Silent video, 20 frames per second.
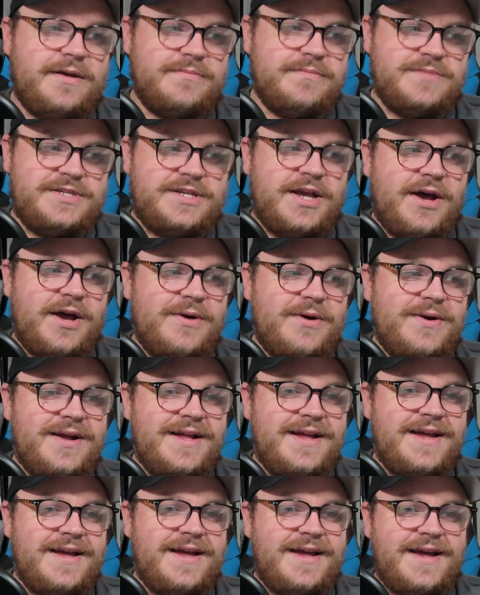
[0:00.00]
Um, so
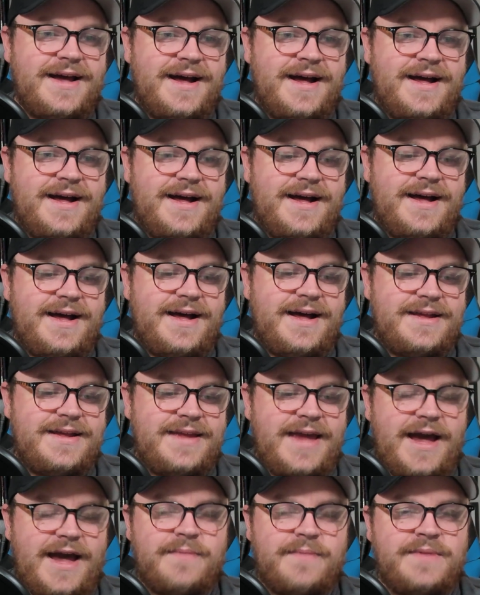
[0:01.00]
uh,
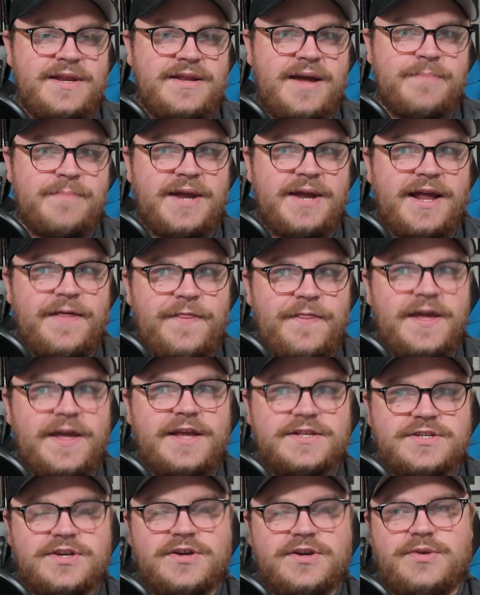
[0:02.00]
yeah, I mean, but I think
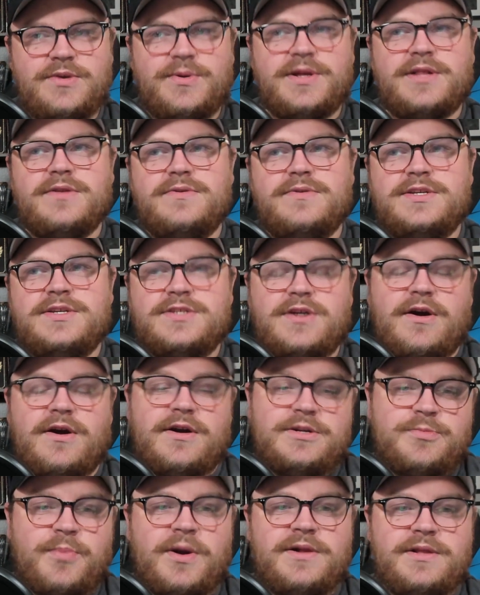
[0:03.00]
it's good to include these
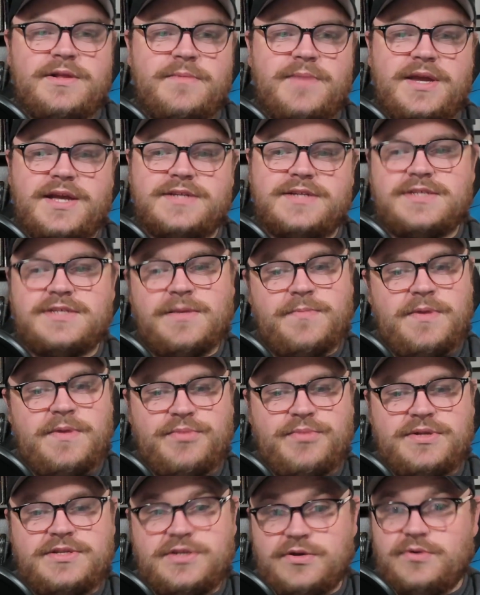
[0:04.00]
cards partly because some
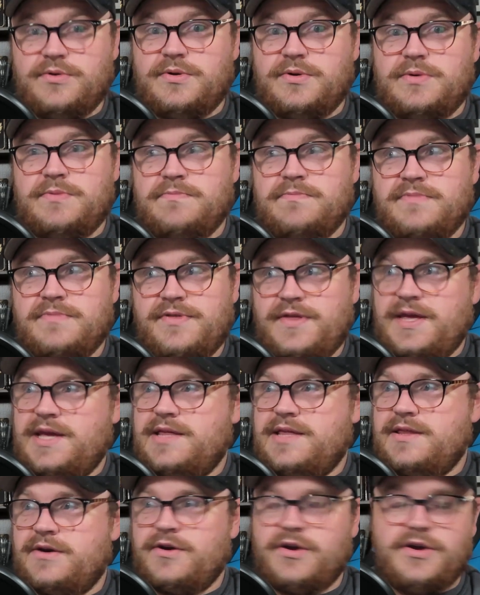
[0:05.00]
people do
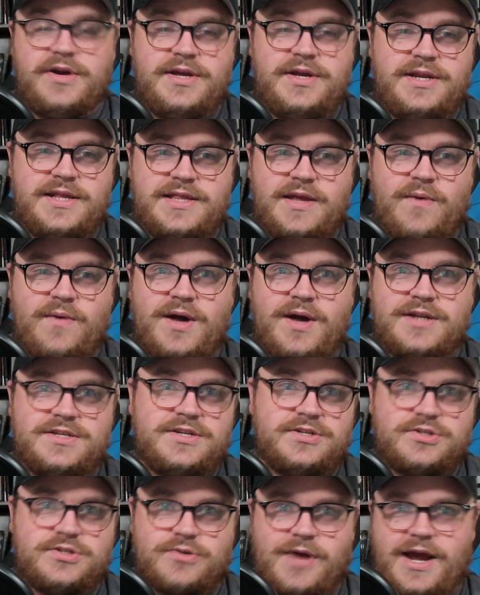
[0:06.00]
think they're good and they want
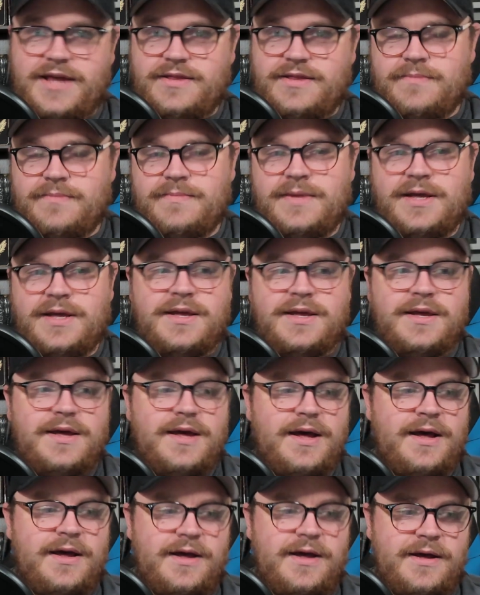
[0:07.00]
to try them.
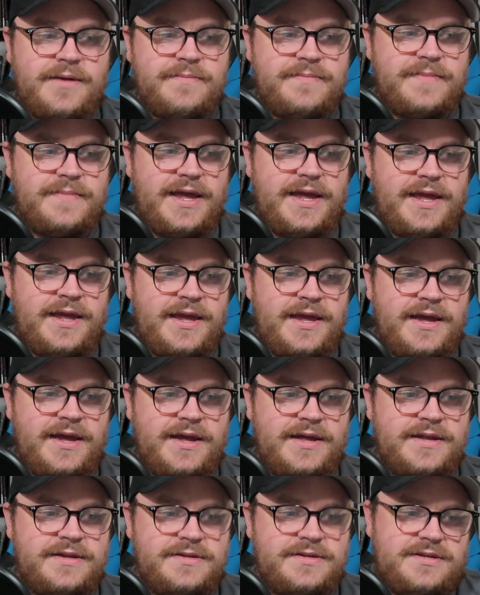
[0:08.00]
Um,
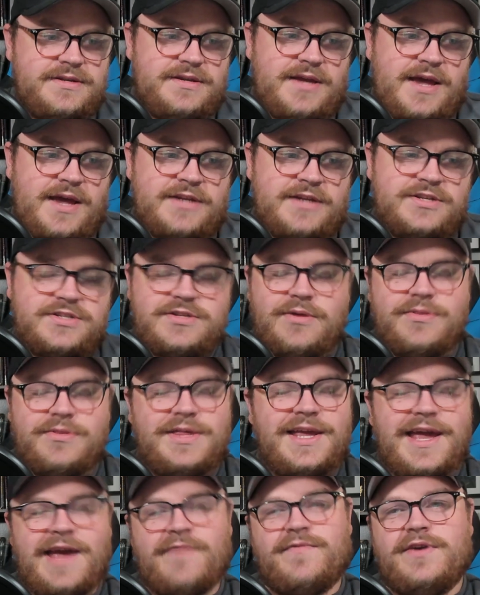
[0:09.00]
and I just don't
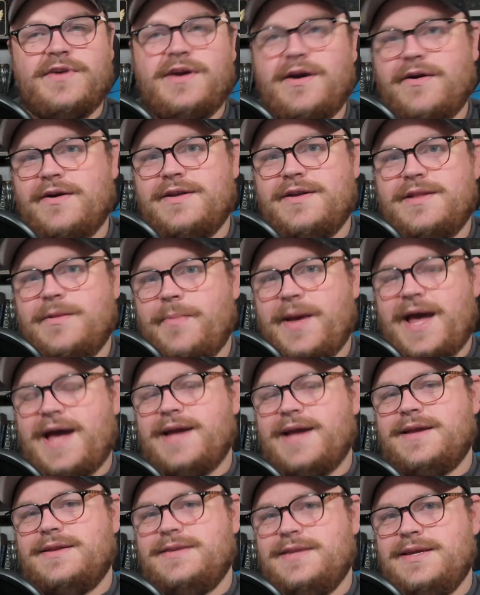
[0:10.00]
think every card in the
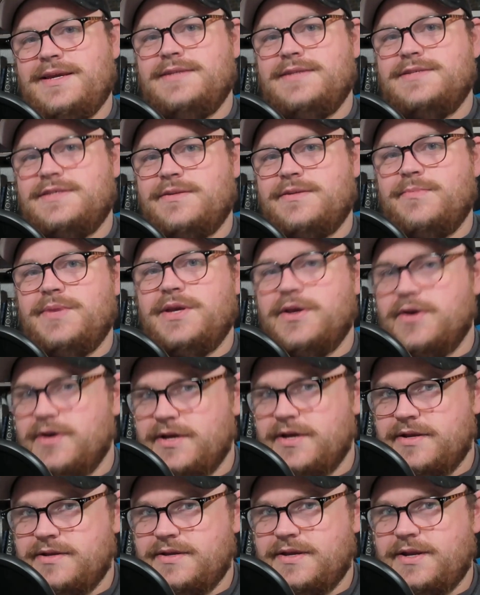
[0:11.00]
pack needs to be
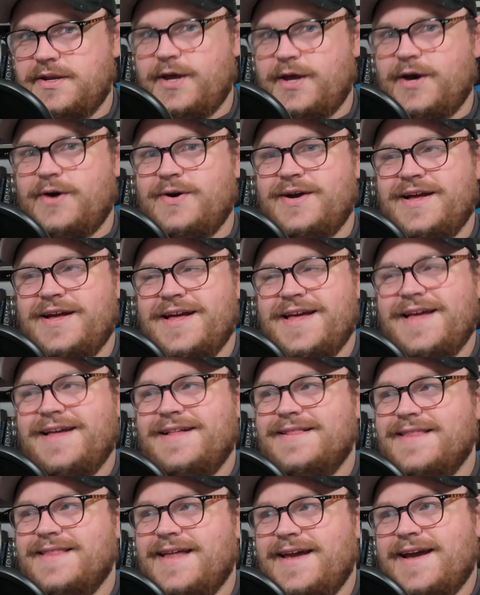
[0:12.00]
good, you know?
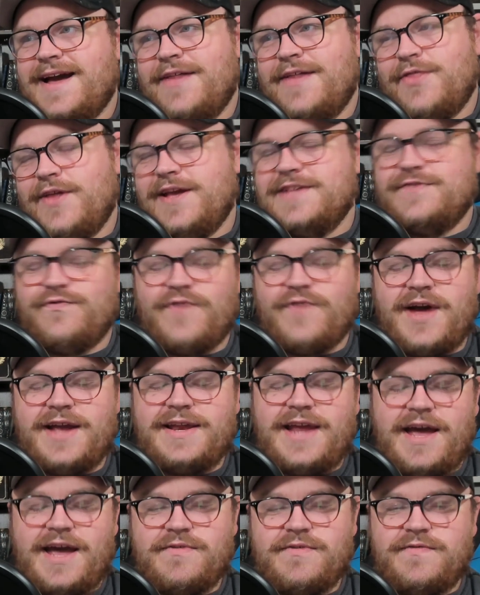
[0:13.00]
Like, I think it's fine
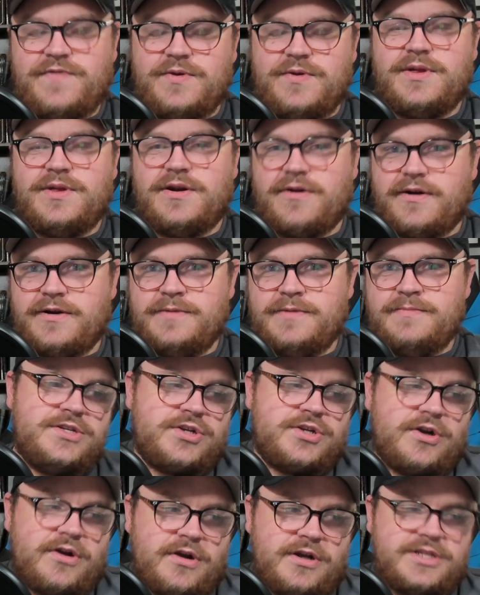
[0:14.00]
to have a few that aren't.
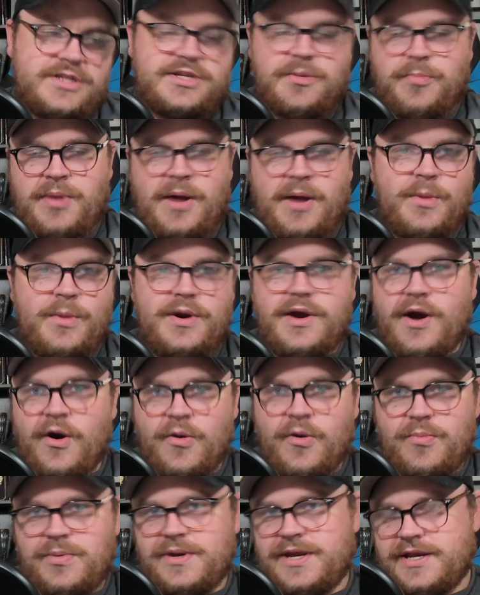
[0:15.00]
Sure, it's a bummer to
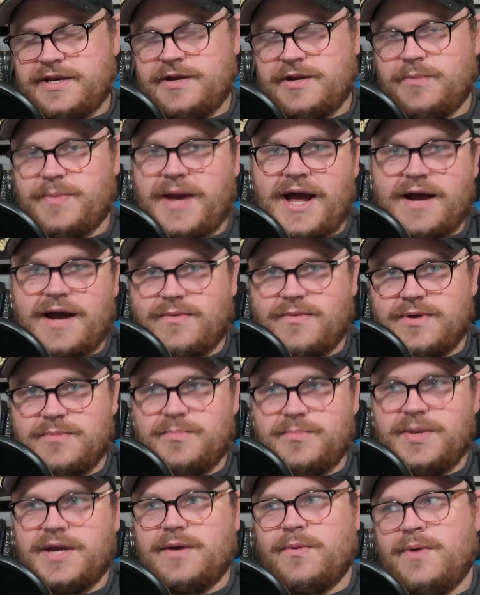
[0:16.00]
open it in your pack one,
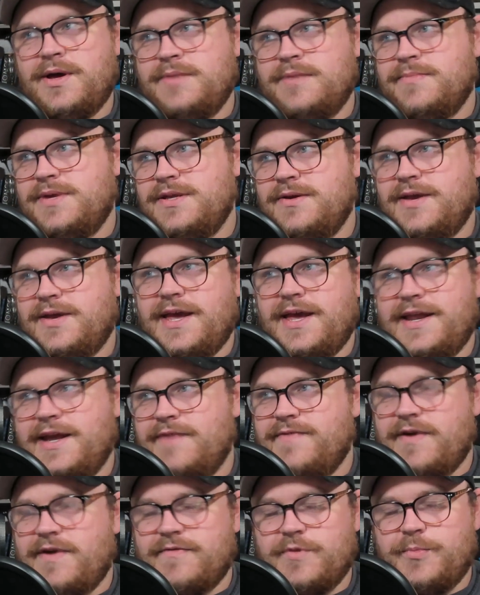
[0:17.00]
pick one, but you can't
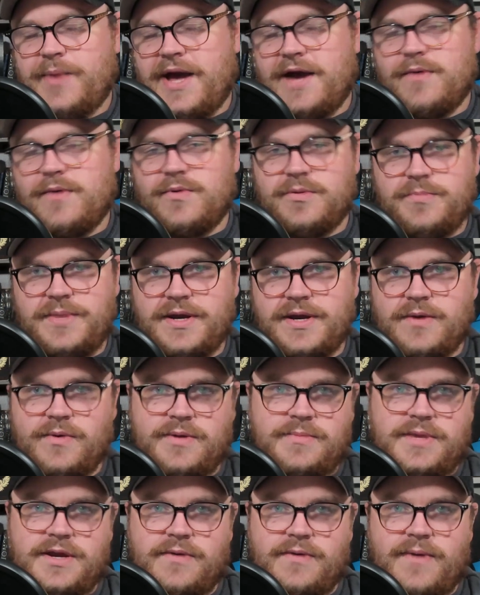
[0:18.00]
have every pack one, pick
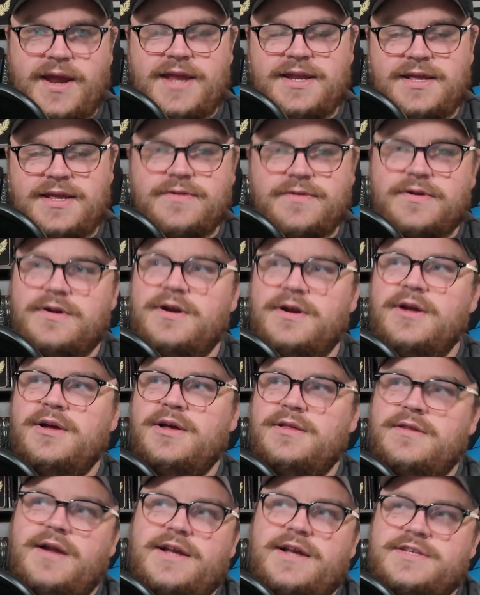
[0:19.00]
one be great either.
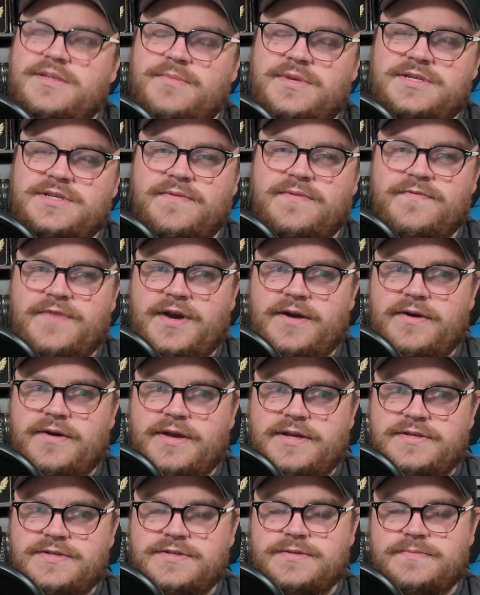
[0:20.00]
There has to be some
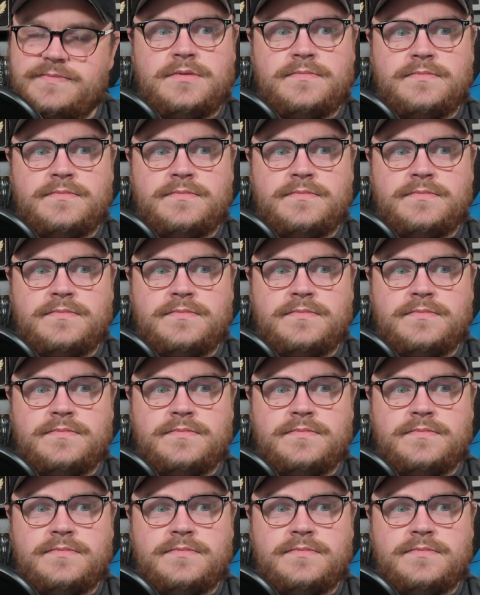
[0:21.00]
variance.